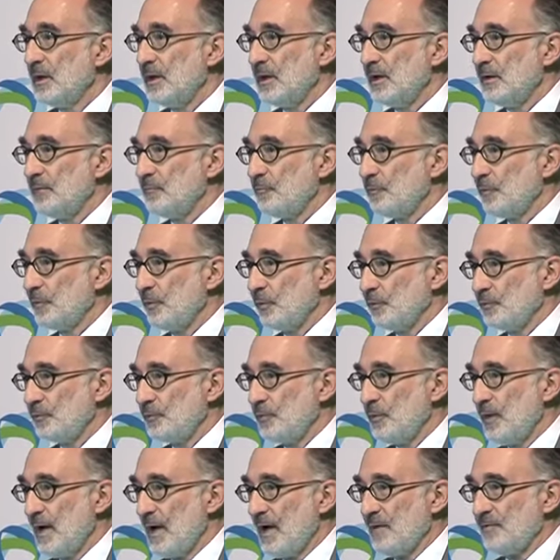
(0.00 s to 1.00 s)
and for those of
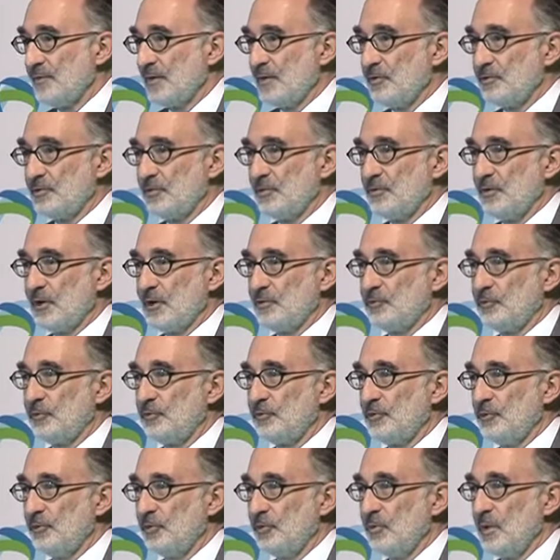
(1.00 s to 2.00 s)
you who haven't, I suggest you
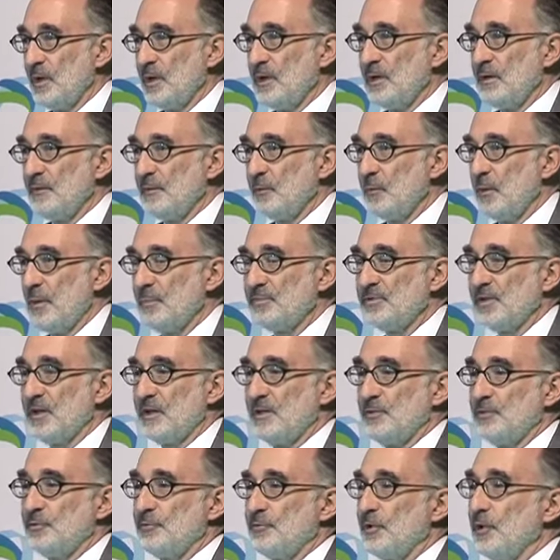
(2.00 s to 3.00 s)
do, the website
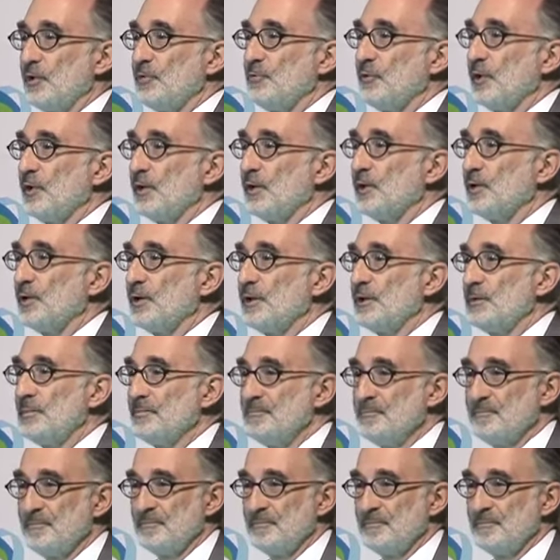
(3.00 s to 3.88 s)
is very, very good.